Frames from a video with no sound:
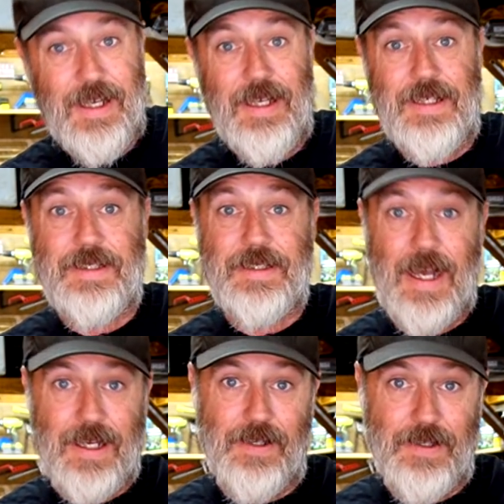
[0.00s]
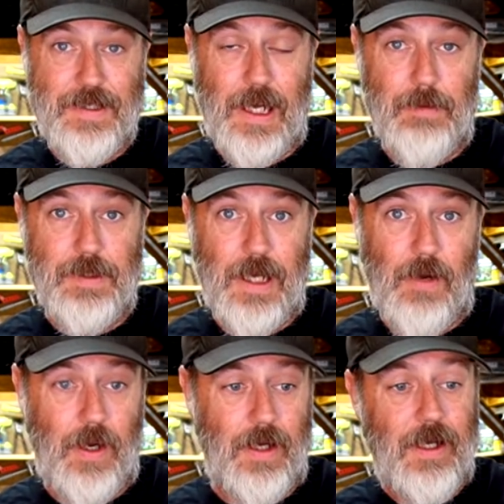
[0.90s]
exactly the same as that
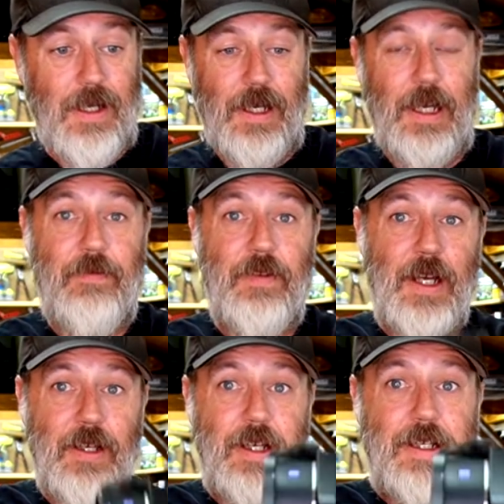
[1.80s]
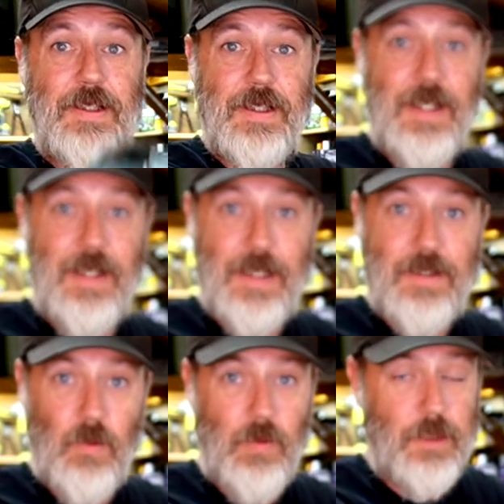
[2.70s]
one. Even though you can see that's
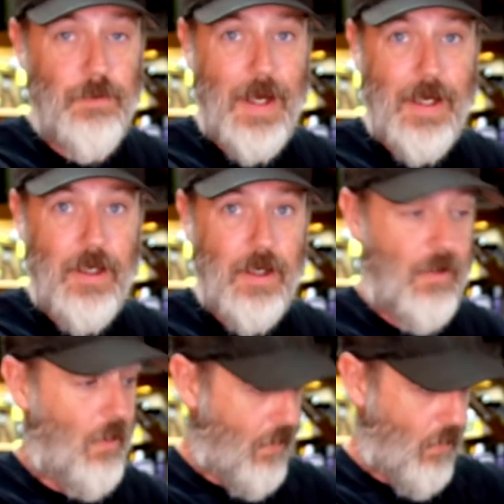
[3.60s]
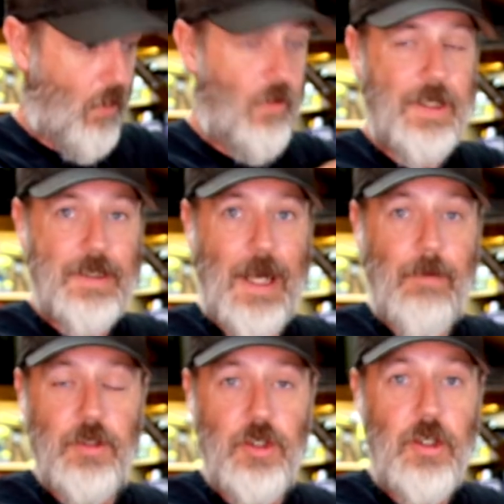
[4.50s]
a whiz bang, all these
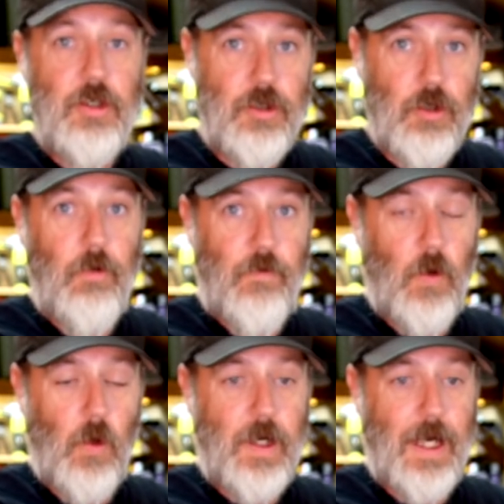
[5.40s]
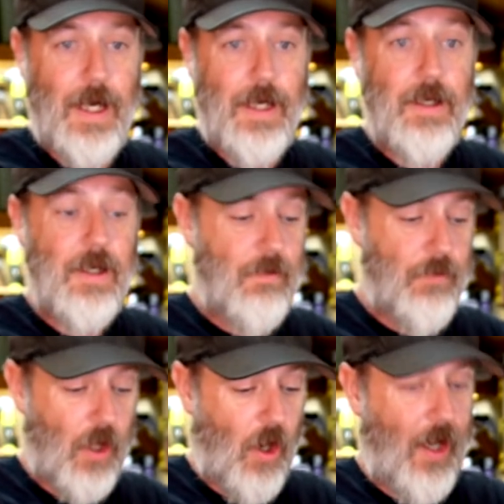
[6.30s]
cameras you can do 4K,
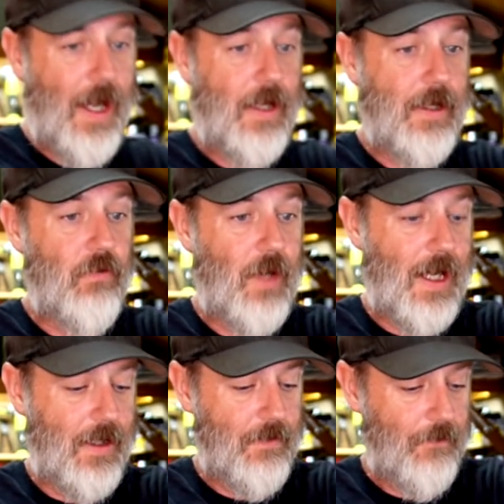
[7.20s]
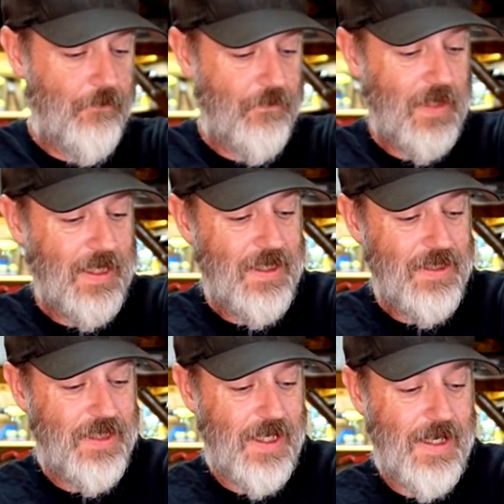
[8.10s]
but I only run
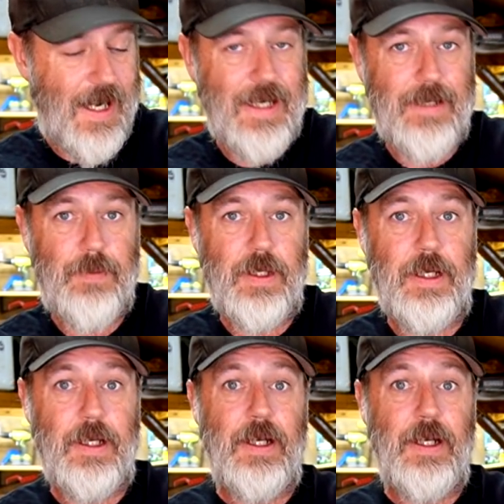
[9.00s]
1080p.